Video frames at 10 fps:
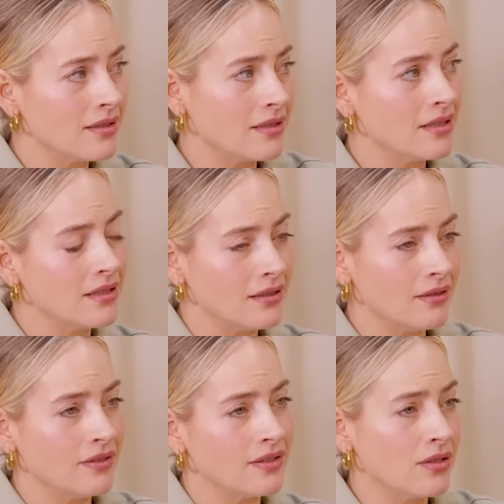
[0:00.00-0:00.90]
little
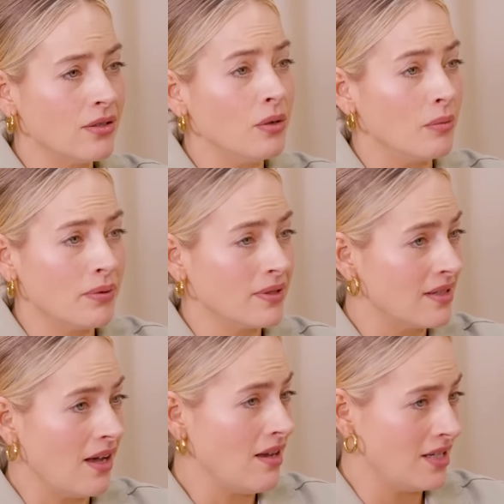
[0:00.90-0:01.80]
soup
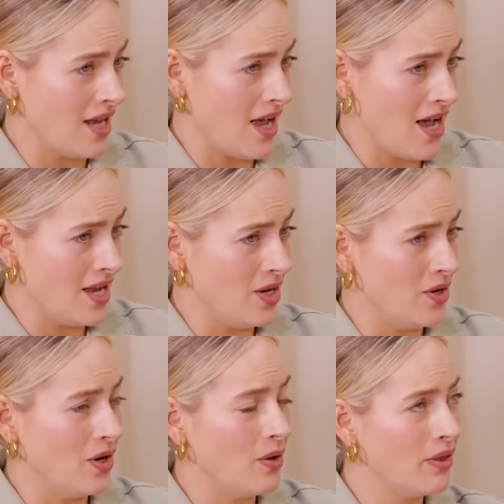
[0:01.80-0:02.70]
starter, you
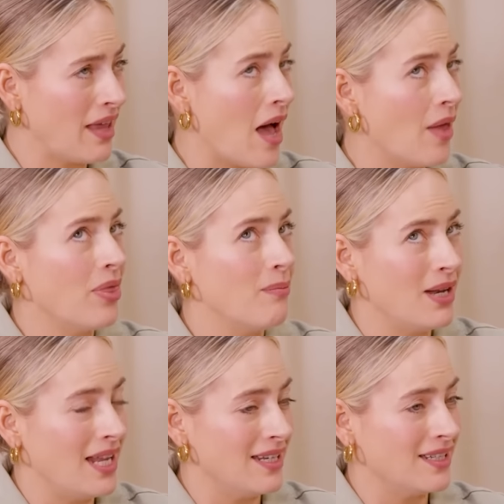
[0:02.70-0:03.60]
know, without the
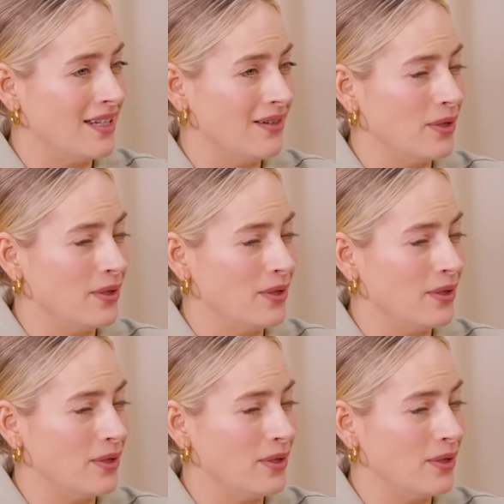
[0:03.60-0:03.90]
polenta and